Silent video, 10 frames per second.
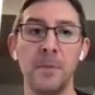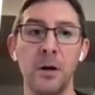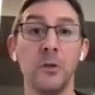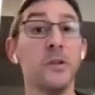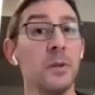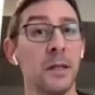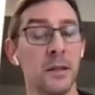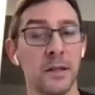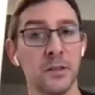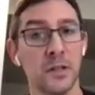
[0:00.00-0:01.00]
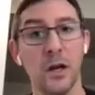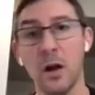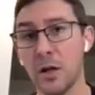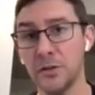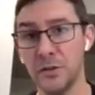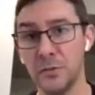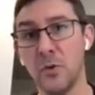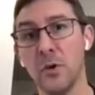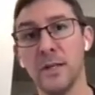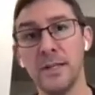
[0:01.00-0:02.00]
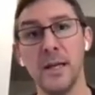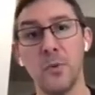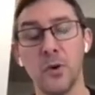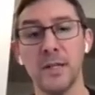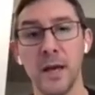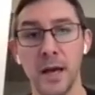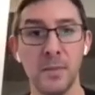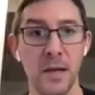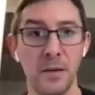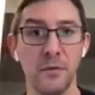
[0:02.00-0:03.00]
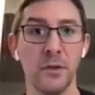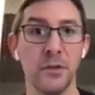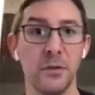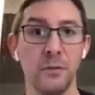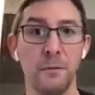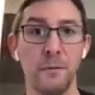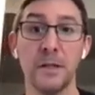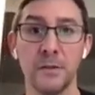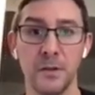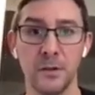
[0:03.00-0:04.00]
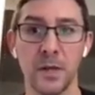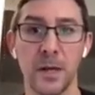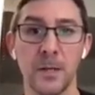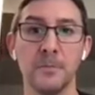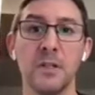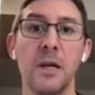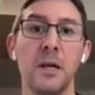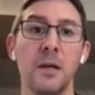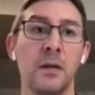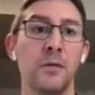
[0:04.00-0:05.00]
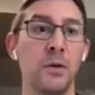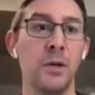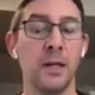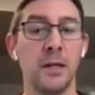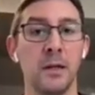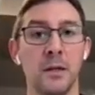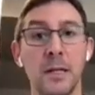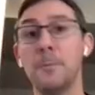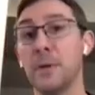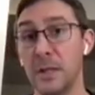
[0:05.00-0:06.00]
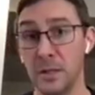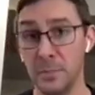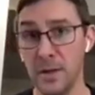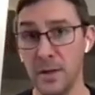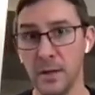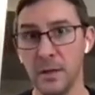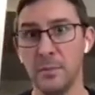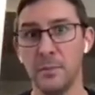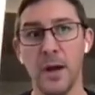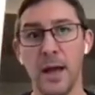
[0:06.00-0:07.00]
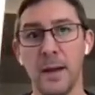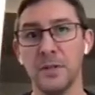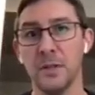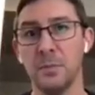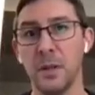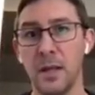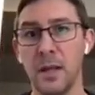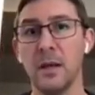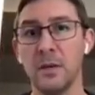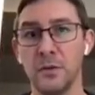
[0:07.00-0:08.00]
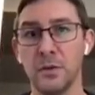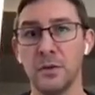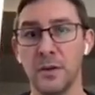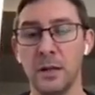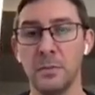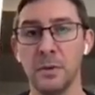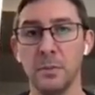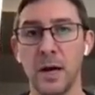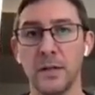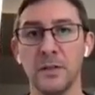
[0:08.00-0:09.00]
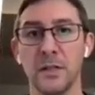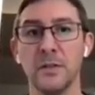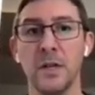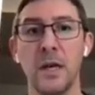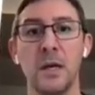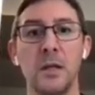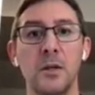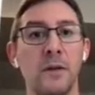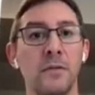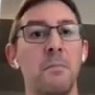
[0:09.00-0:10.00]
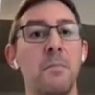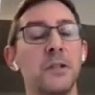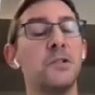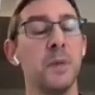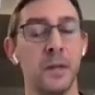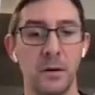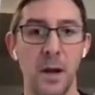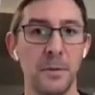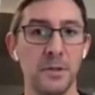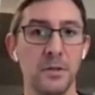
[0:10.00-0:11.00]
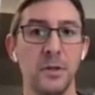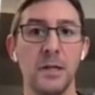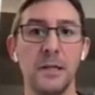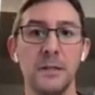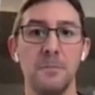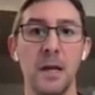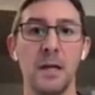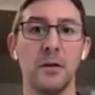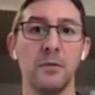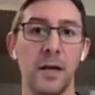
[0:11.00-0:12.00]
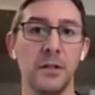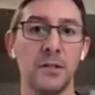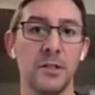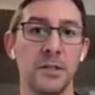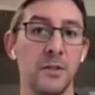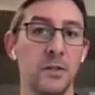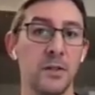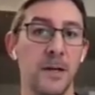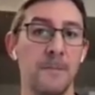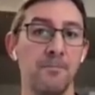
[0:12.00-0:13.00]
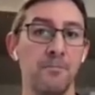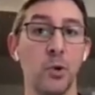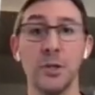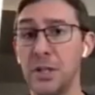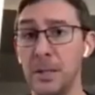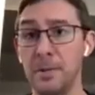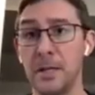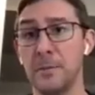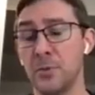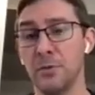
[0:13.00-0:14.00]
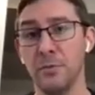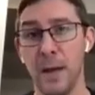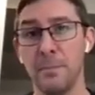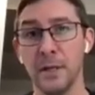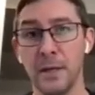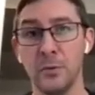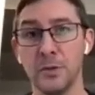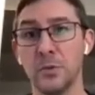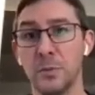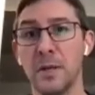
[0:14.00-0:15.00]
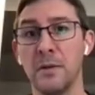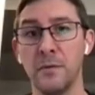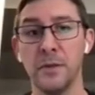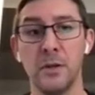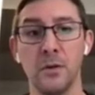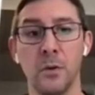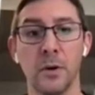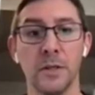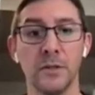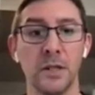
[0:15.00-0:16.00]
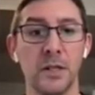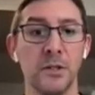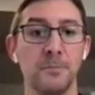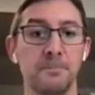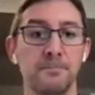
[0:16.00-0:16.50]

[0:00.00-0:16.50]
ultimately that's going to cost you more and take more time and effort to fix those items. If you can nip it in the bud, perhaps at the beginning of your development process, you have a much better opportunity to make corrections more cheaply and more rapidly, which will benefit your organization.